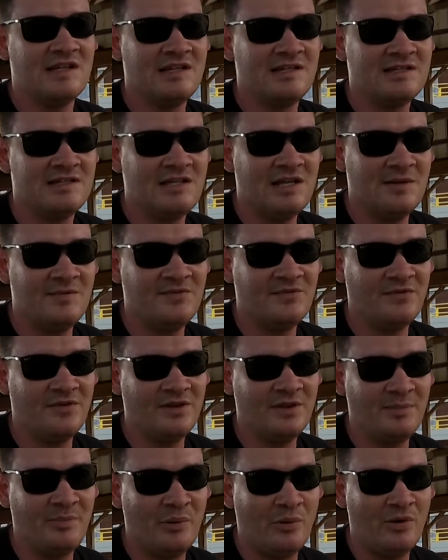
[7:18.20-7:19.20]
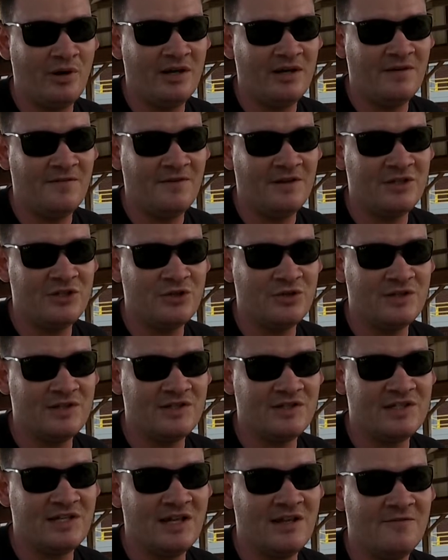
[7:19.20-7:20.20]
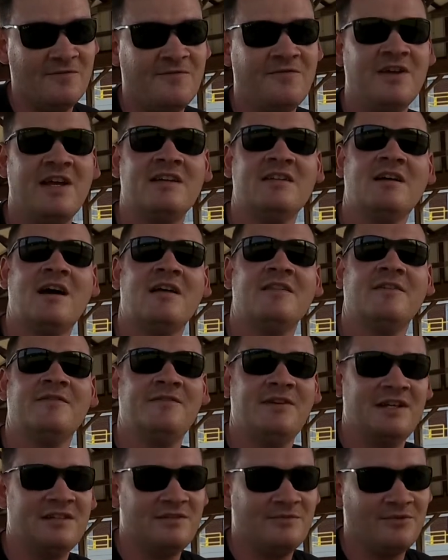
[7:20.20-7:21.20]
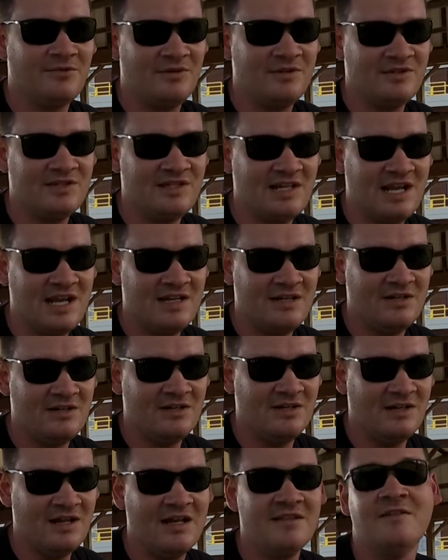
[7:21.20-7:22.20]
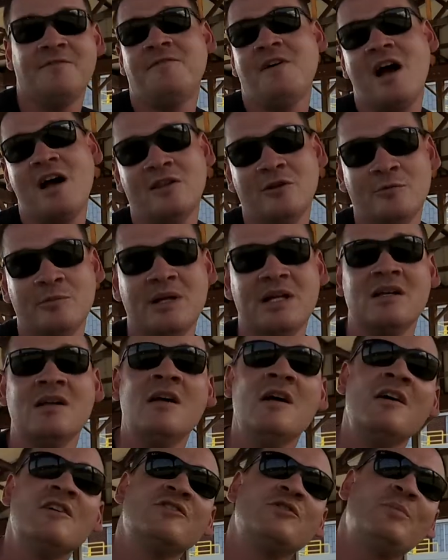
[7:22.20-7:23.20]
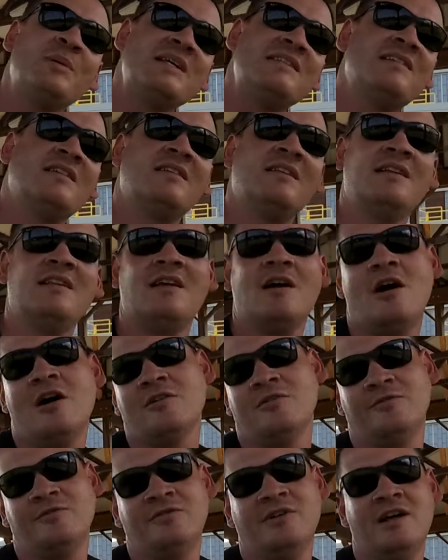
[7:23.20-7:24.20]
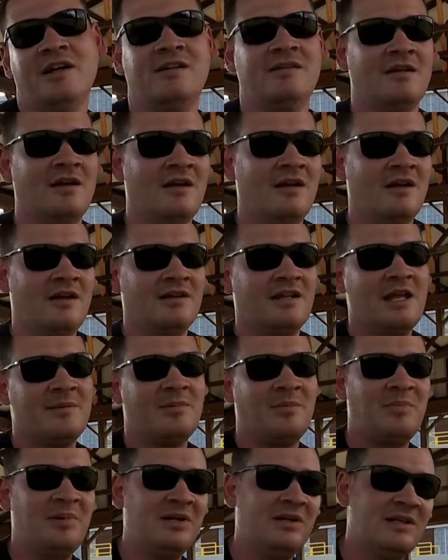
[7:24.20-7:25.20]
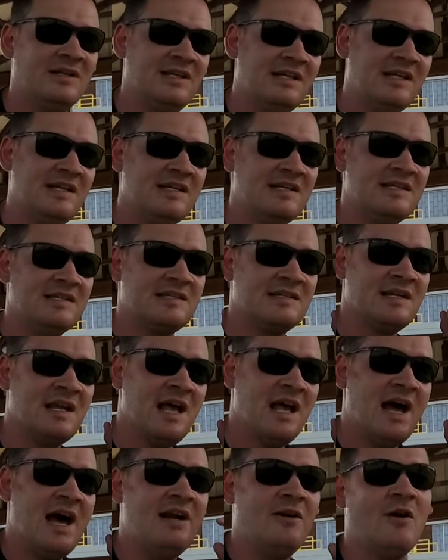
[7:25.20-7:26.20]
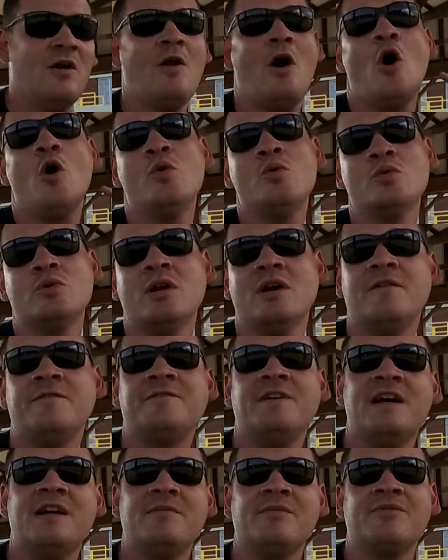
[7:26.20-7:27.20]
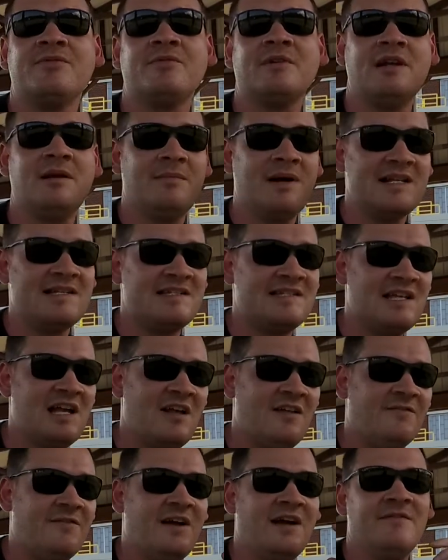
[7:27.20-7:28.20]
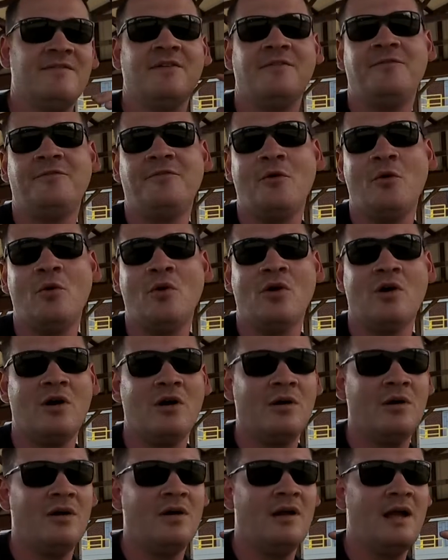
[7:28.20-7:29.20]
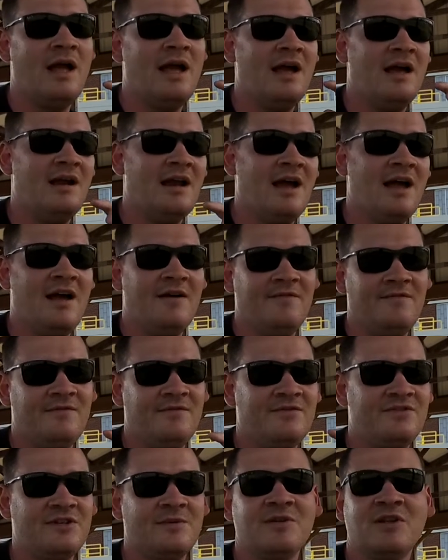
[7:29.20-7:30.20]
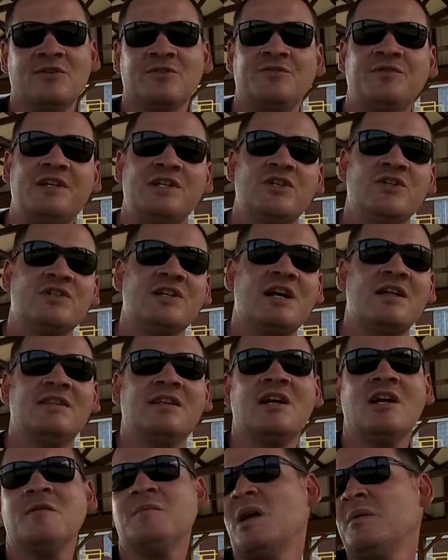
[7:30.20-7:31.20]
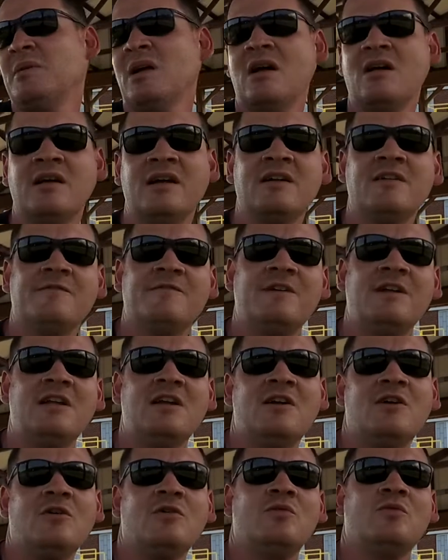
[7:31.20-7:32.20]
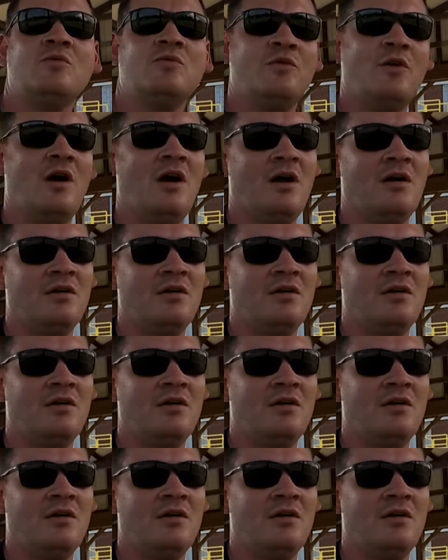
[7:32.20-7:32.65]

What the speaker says: and tips for the point of interest and on the Phantom 3 Standard and the follow me. So basically the auto flight capabilities. I don't own a Phantom 3 myself. I have the 4 and I have some of those features on there. Maybe I'll hit a video